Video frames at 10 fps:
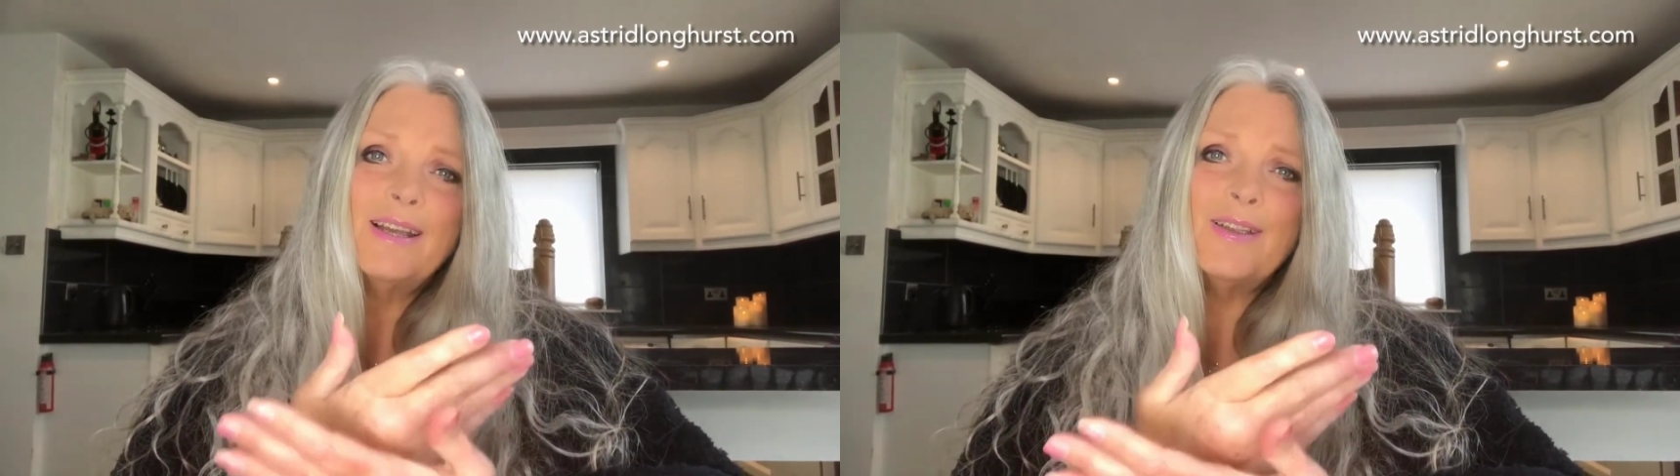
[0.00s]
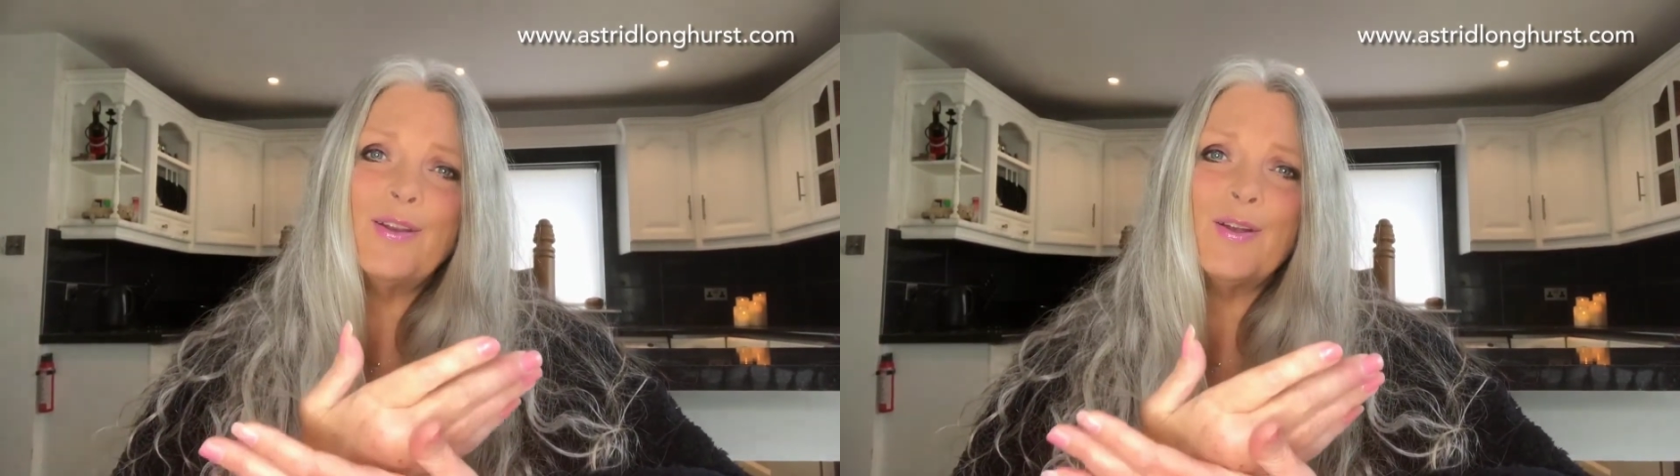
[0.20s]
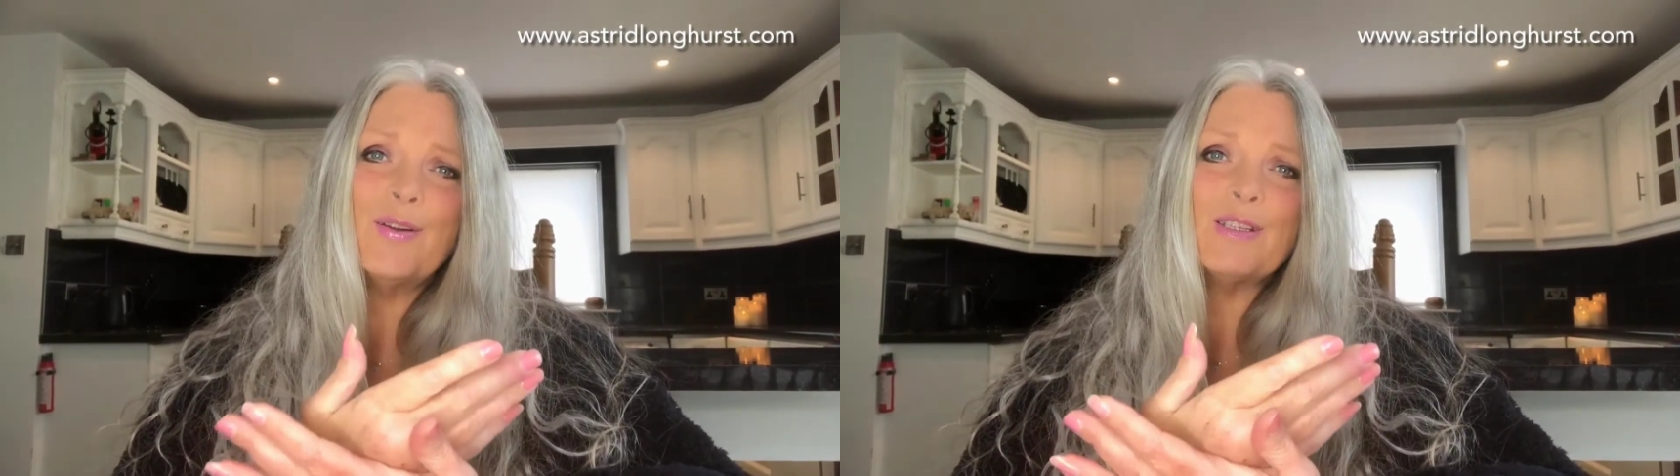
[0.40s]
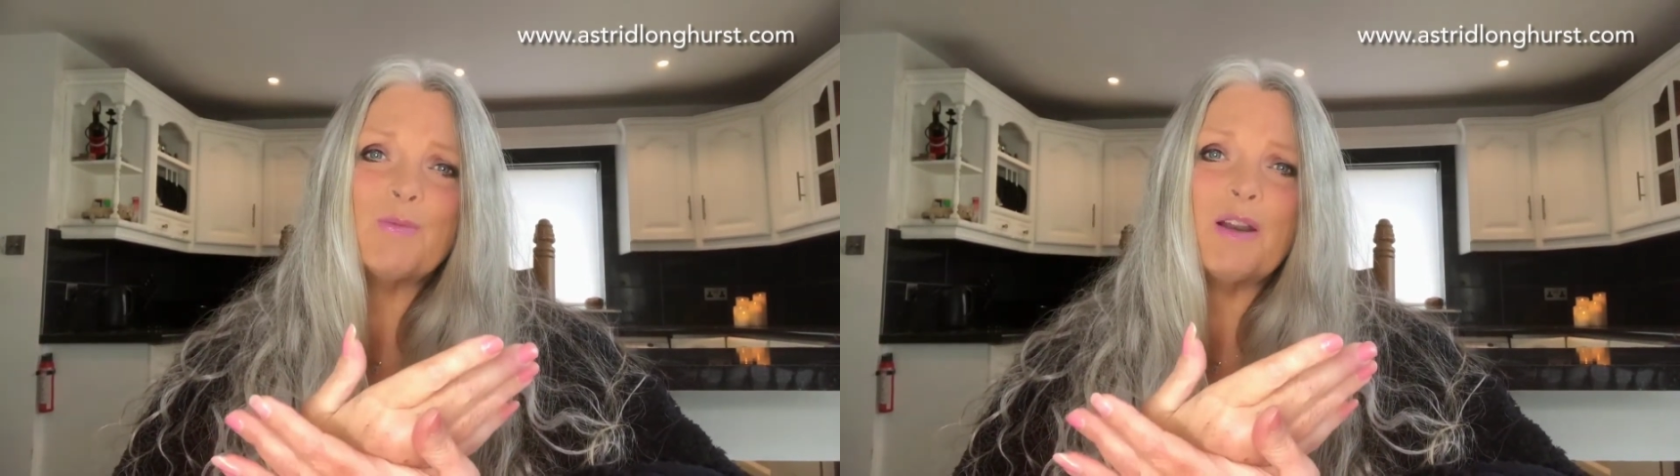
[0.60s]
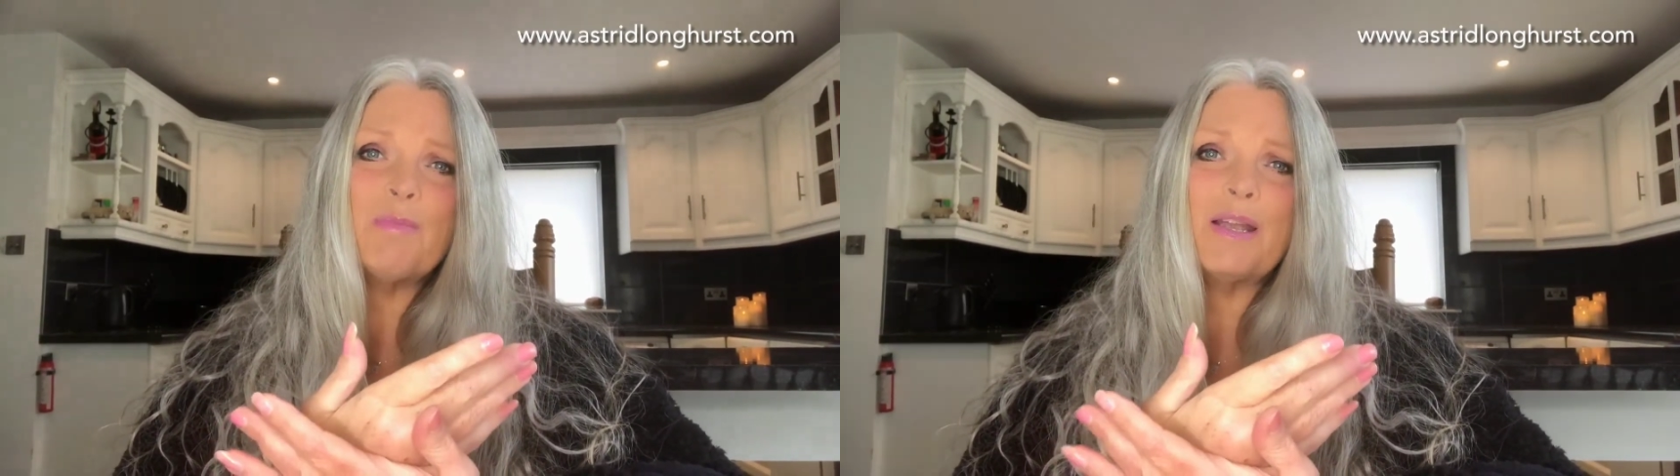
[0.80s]
It's
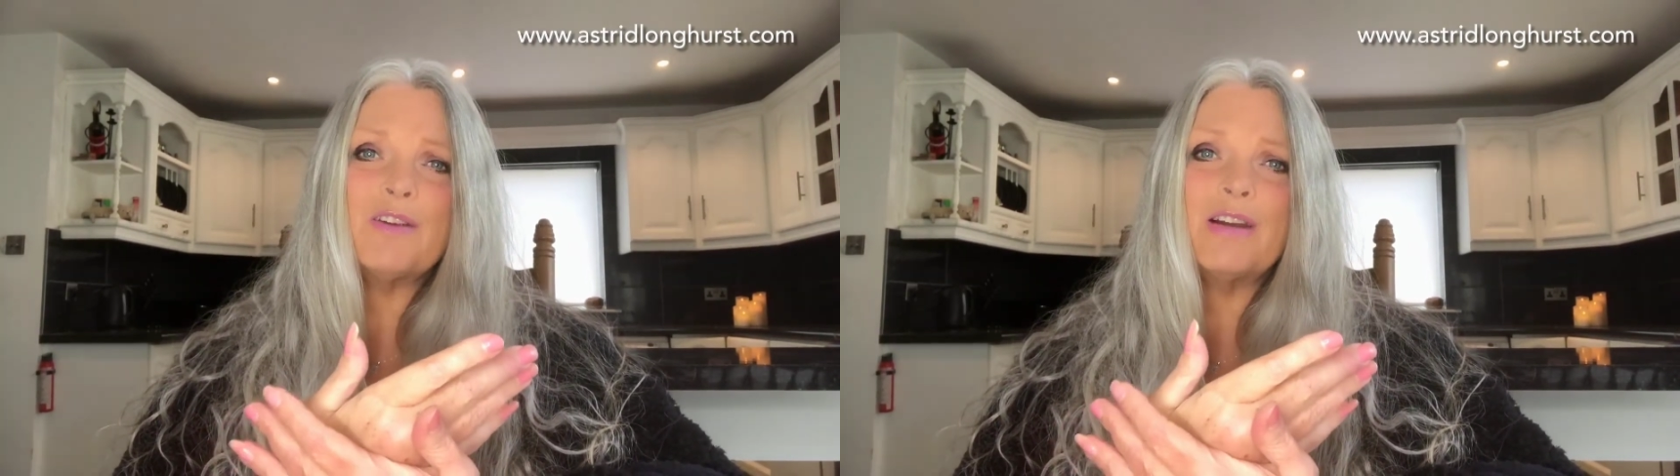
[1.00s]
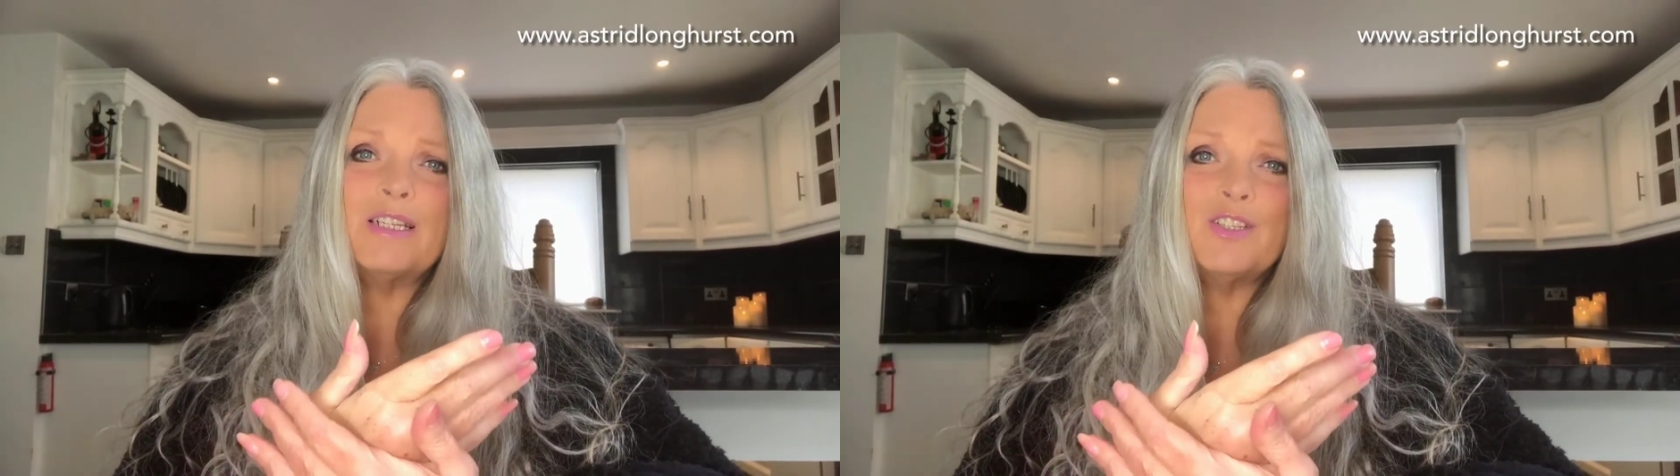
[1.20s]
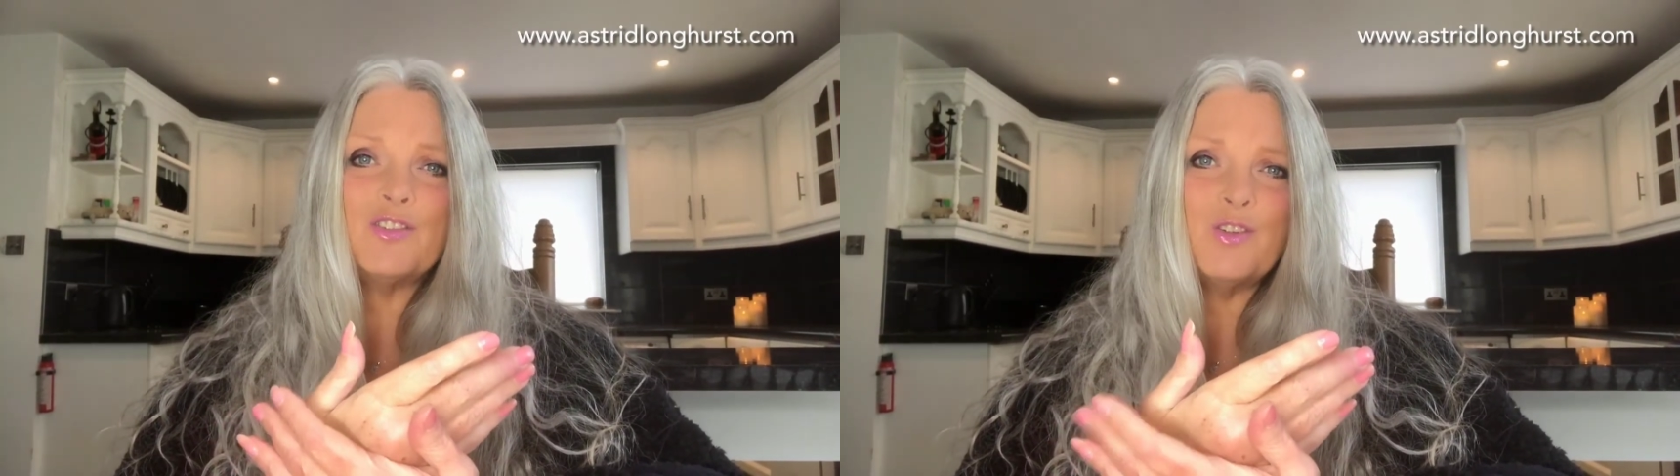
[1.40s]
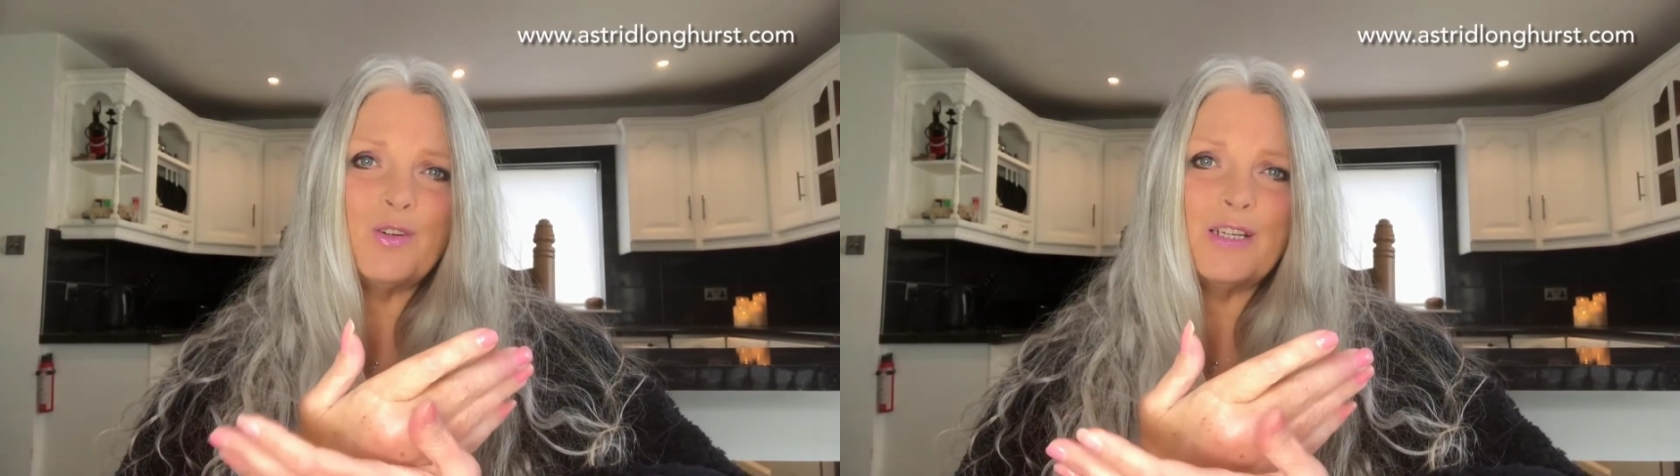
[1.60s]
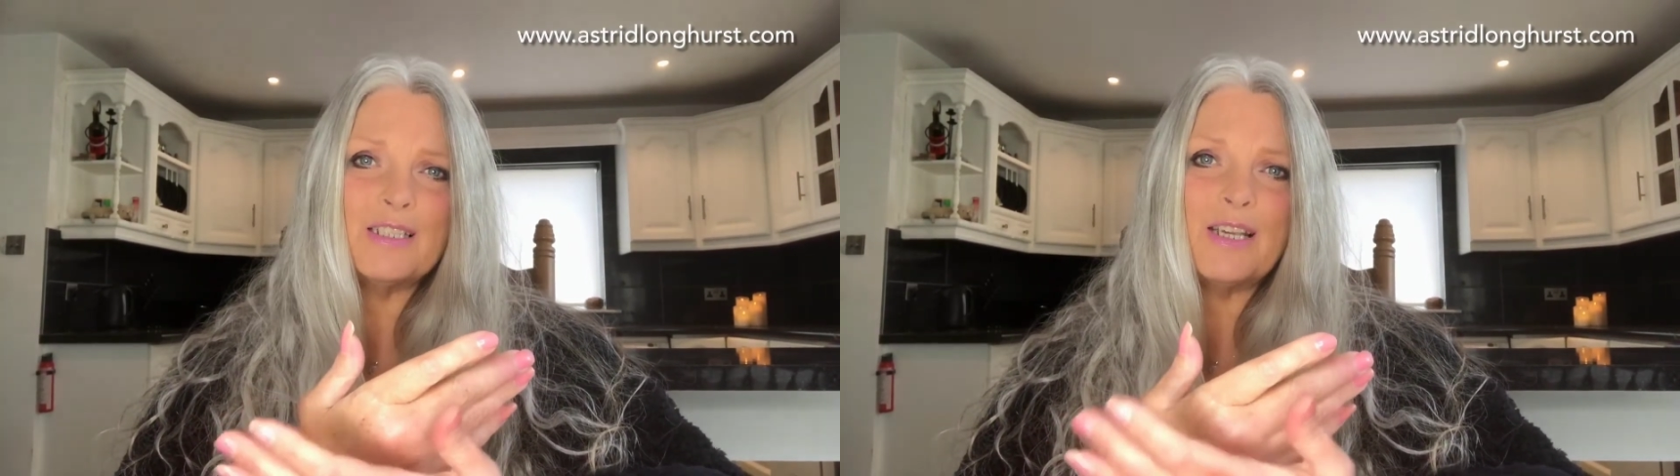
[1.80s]
one of my greatest joys.